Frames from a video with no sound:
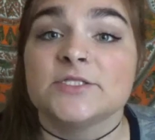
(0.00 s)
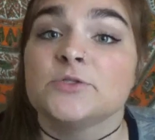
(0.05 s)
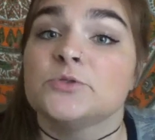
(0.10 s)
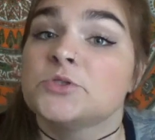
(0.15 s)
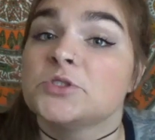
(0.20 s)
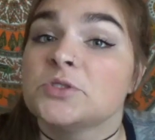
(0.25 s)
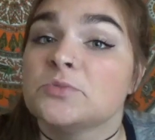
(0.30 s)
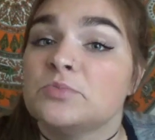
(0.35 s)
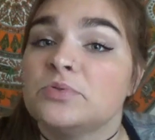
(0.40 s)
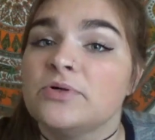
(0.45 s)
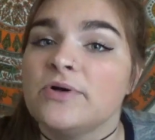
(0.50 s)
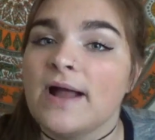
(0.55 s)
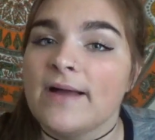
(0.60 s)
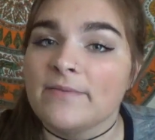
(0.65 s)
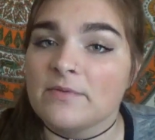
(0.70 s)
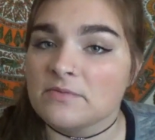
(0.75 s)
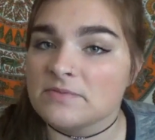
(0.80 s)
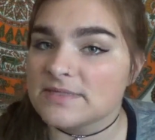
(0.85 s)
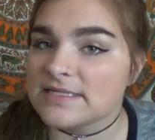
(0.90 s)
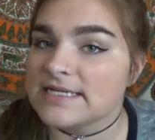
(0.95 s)
you should
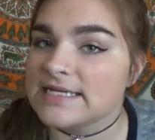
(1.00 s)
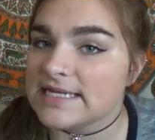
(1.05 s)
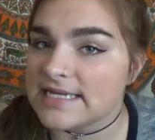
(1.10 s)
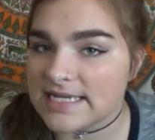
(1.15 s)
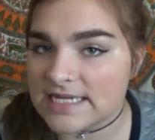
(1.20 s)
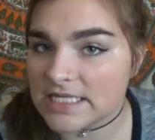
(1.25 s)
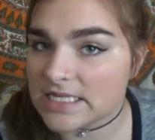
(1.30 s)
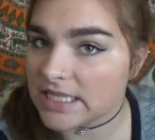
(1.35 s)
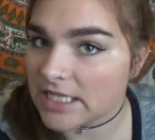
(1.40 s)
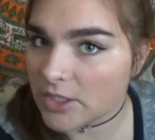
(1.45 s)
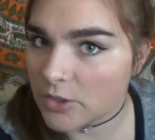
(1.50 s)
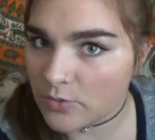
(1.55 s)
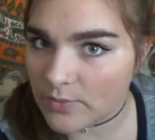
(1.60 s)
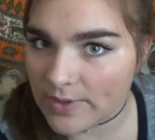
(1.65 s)
probably click